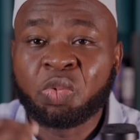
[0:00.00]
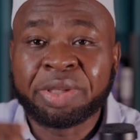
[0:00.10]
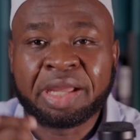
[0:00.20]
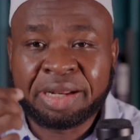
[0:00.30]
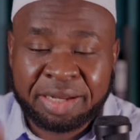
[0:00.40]
we
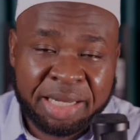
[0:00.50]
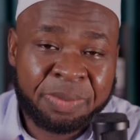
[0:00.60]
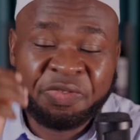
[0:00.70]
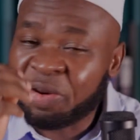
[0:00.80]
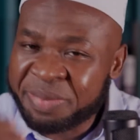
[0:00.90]
can claim
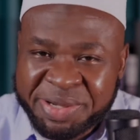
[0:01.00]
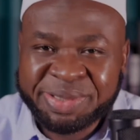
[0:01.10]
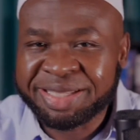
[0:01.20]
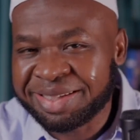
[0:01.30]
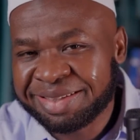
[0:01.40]
for
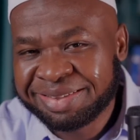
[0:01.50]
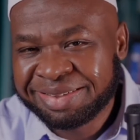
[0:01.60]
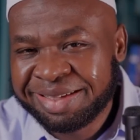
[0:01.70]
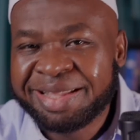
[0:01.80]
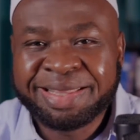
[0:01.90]
music,
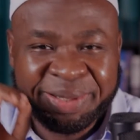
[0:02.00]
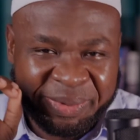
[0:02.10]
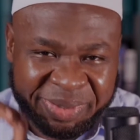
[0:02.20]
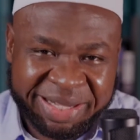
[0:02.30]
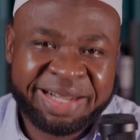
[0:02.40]
the
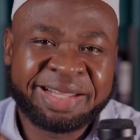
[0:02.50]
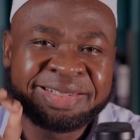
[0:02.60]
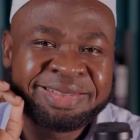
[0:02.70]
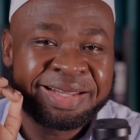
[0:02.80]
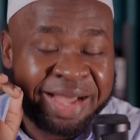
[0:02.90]

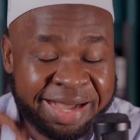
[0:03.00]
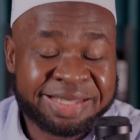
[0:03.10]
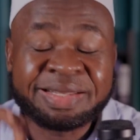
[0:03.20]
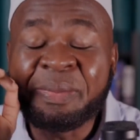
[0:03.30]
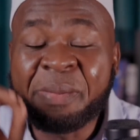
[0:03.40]
Qur'an
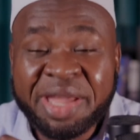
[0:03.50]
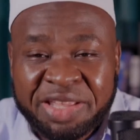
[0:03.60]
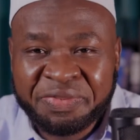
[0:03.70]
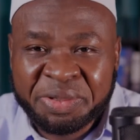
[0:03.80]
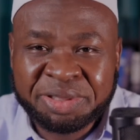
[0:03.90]
has many
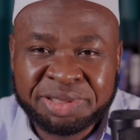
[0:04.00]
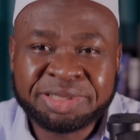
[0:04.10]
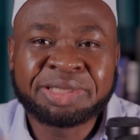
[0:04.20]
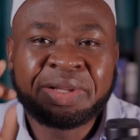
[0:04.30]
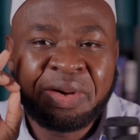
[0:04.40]

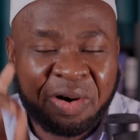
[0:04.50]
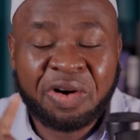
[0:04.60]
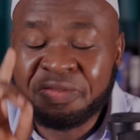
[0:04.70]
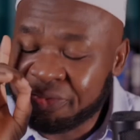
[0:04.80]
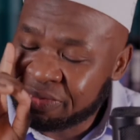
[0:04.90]
folds
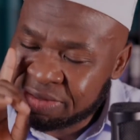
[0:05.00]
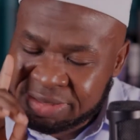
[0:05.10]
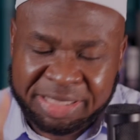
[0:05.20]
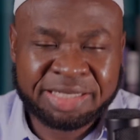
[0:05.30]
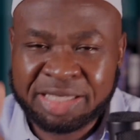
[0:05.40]
of
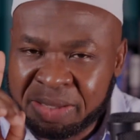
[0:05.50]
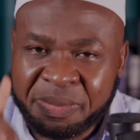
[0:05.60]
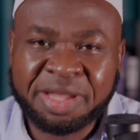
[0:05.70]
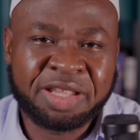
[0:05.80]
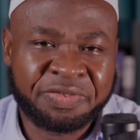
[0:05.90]
such a
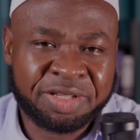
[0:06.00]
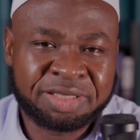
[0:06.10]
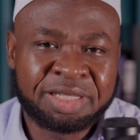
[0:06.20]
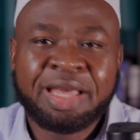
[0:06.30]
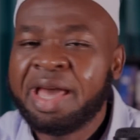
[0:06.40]

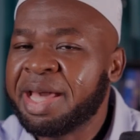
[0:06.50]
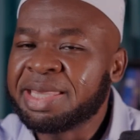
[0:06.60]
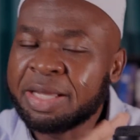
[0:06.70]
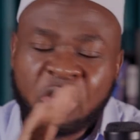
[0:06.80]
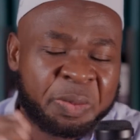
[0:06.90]
benefit, and
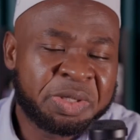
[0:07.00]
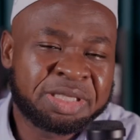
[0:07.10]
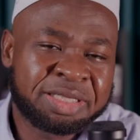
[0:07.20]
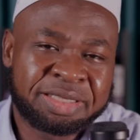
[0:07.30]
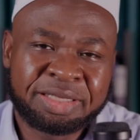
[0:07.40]
the
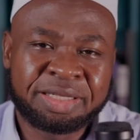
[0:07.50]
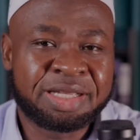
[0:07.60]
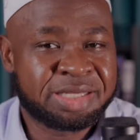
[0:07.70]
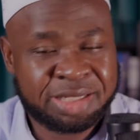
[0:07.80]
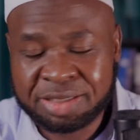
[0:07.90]
opposite
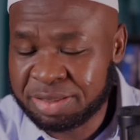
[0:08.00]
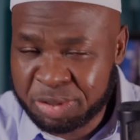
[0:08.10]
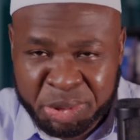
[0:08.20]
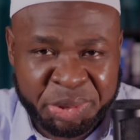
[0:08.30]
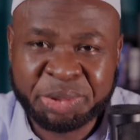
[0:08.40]
isn't
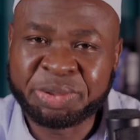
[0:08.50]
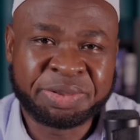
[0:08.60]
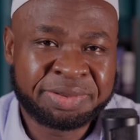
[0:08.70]
true.